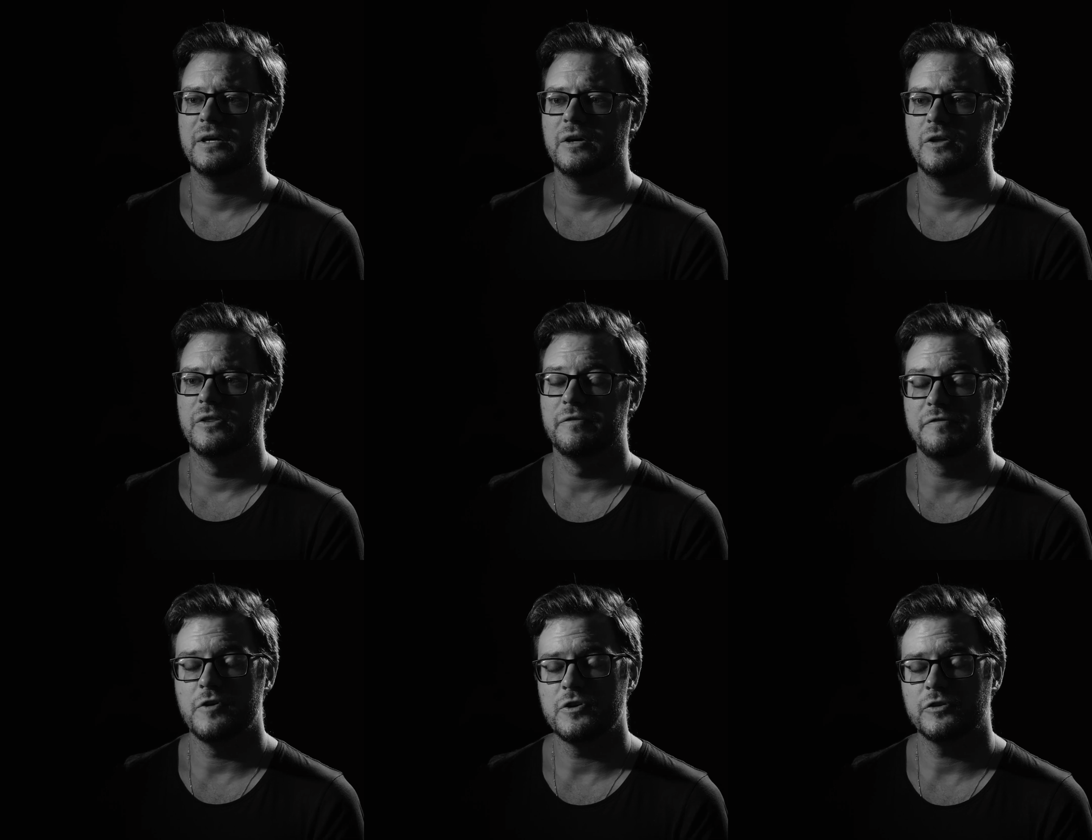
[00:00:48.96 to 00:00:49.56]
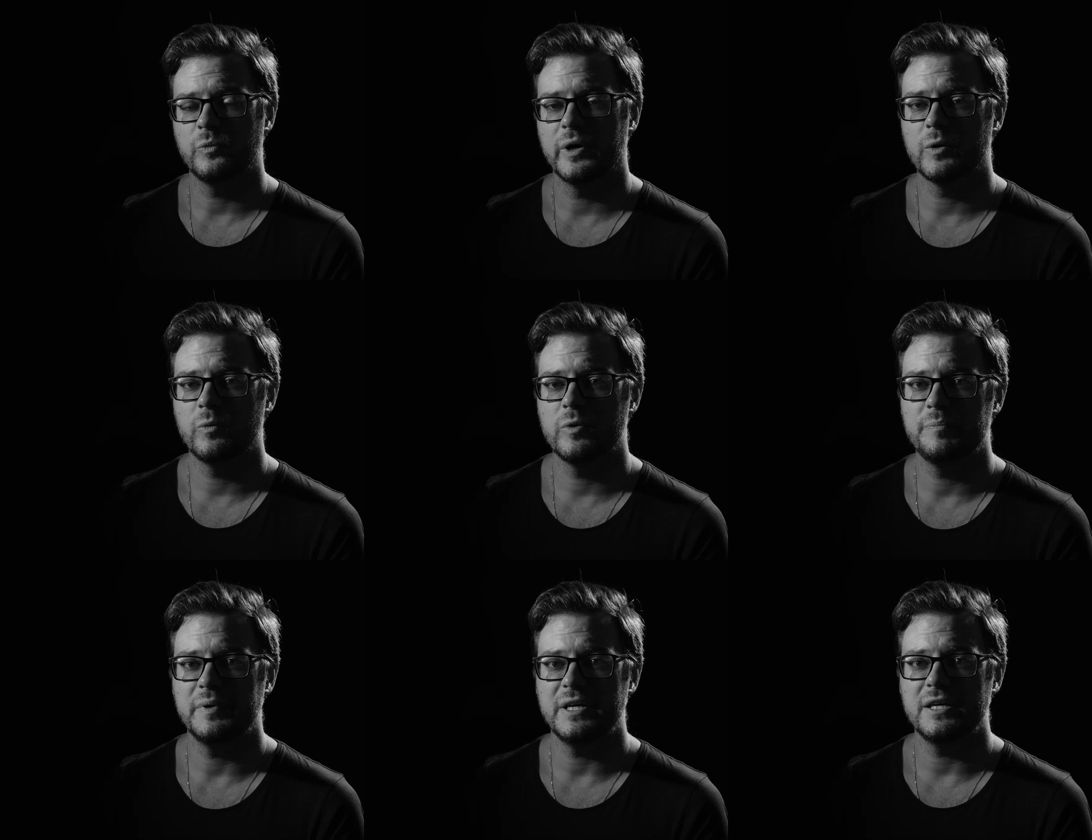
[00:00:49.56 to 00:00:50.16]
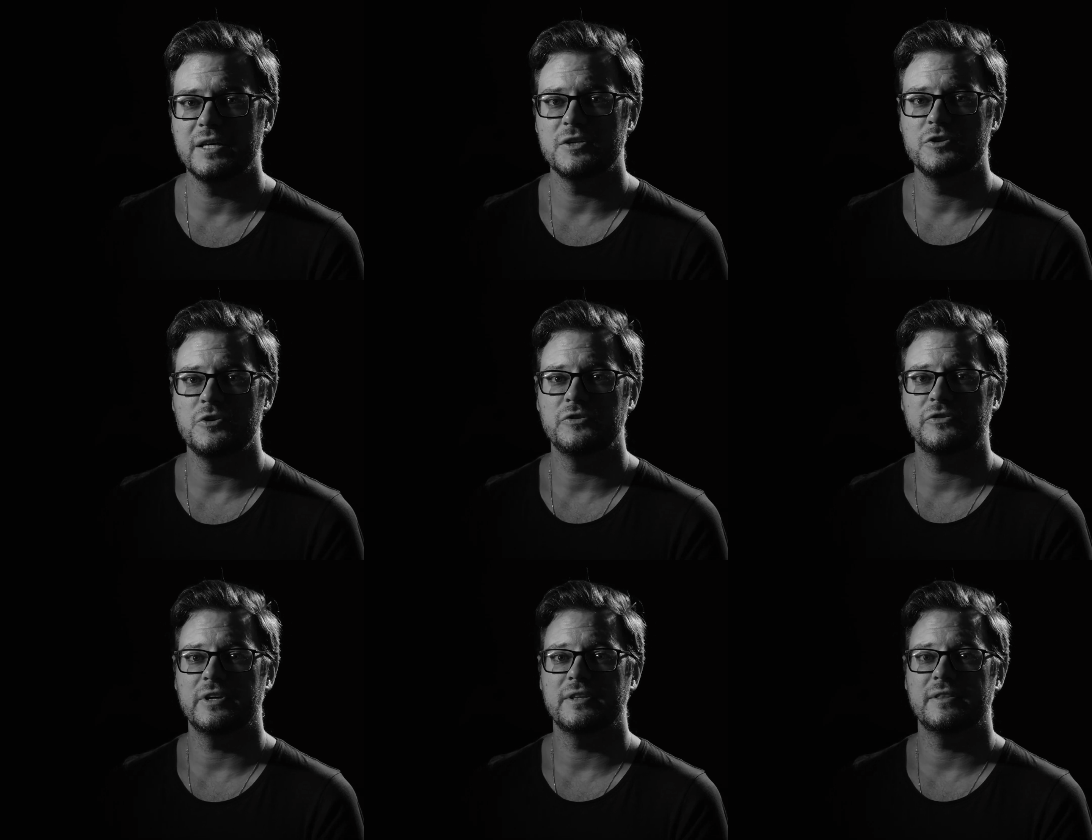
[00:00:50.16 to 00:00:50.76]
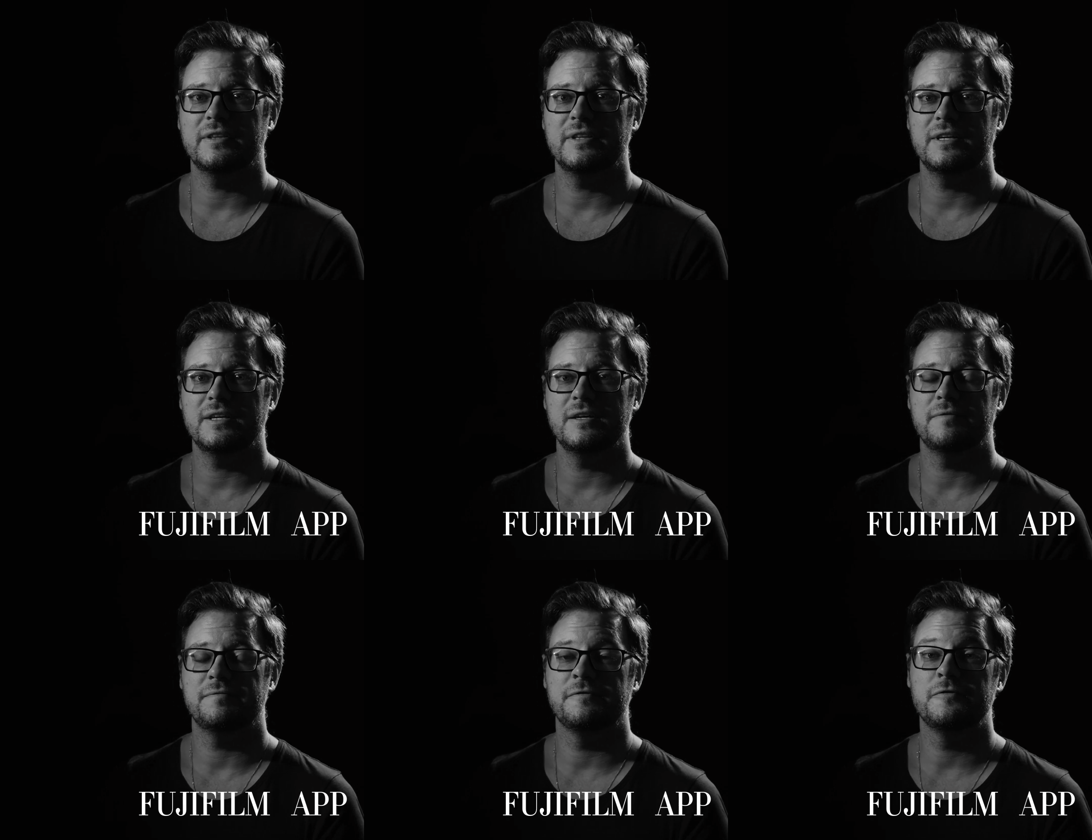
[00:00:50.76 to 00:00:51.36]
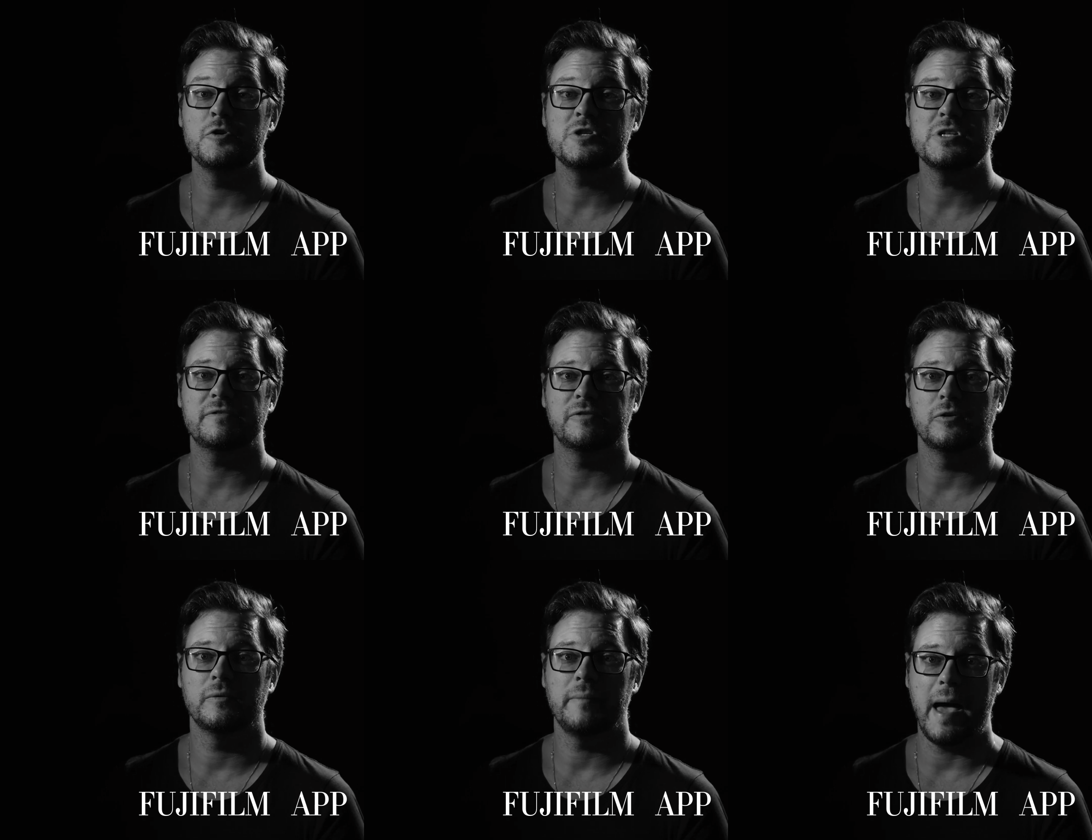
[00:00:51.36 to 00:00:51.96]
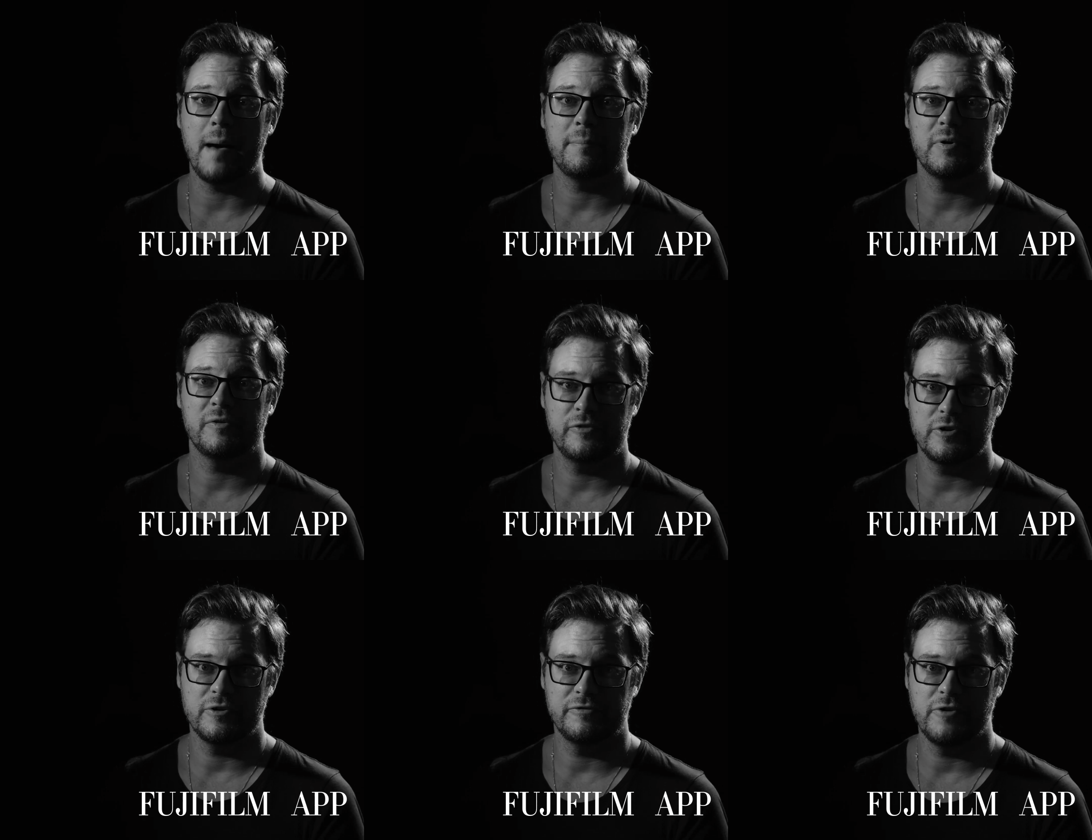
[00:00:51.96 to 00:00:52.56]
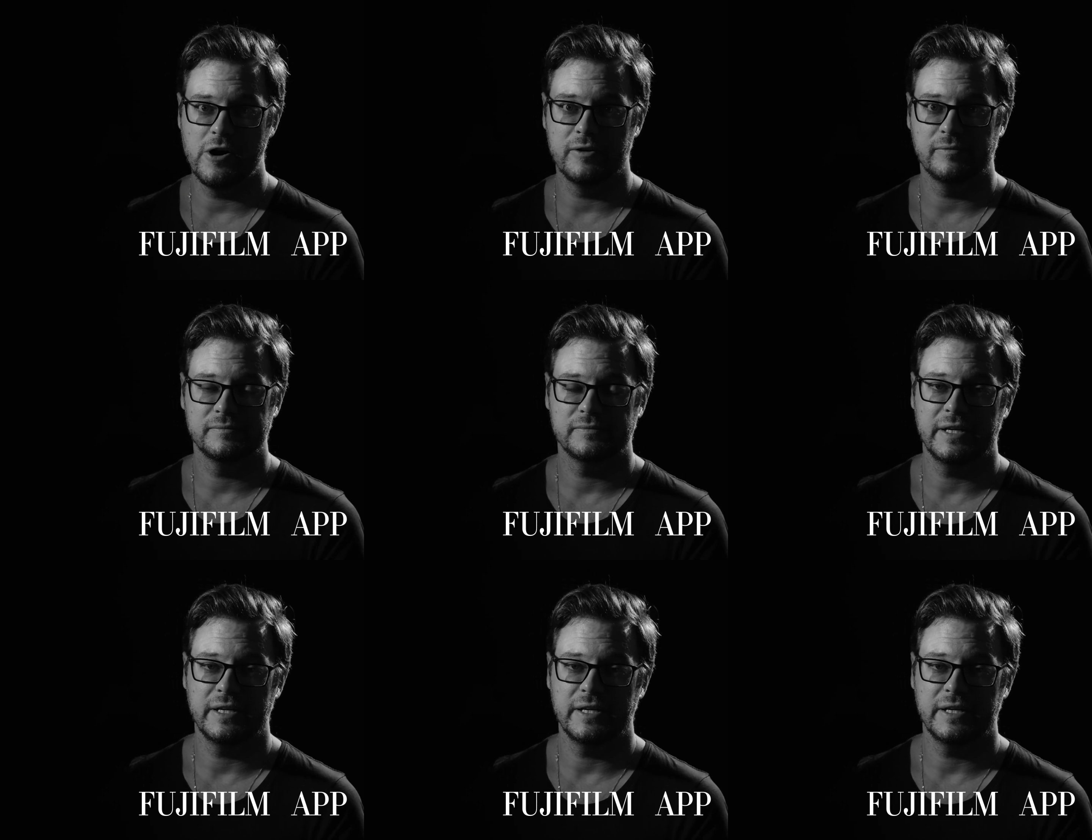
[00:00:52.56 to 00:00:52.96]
the first one would be using the Fujifilm app for your phone.